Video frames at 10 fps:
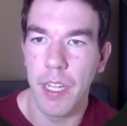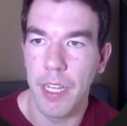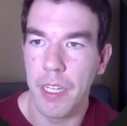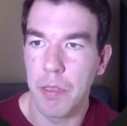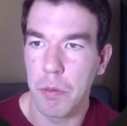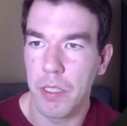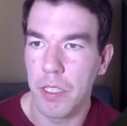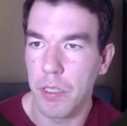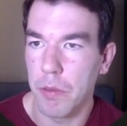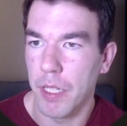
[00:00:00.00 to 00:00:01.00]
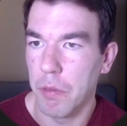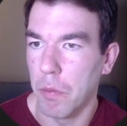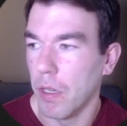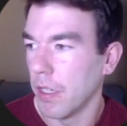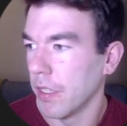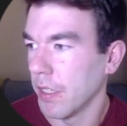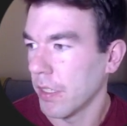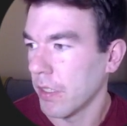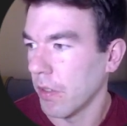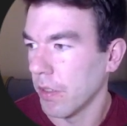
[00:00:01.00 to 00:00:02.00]
and we're going to create one
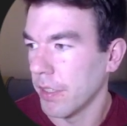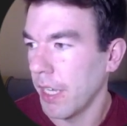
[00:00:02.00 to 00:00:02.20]
called